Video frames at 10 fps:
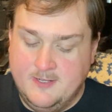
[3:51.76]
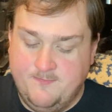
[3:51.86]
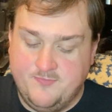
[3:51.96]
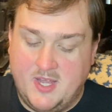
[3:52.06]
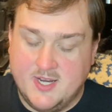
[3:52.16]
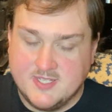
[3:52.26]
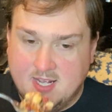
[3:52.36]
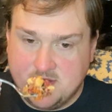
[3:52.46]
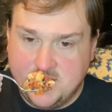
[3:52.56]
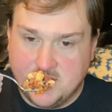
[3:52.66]
not
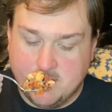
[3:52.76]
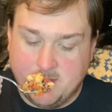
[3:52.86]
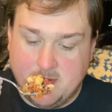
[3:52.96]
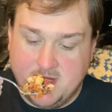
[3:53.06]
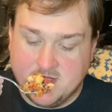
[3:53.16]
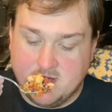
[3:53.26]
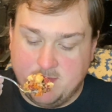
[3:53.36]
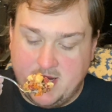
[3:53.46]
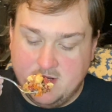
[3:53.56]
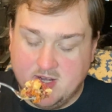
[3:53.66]
exactly sure, but maybe it's
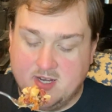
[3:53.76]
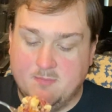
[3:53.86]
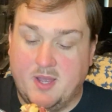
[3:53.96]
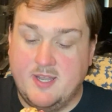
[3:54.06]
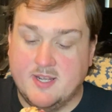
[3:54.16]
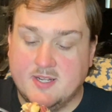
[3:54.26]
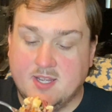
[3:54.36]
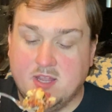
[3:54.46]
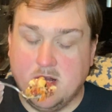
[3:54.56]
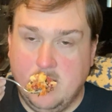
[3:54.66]
tomato kind of binding it
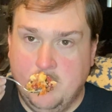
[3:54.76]
together.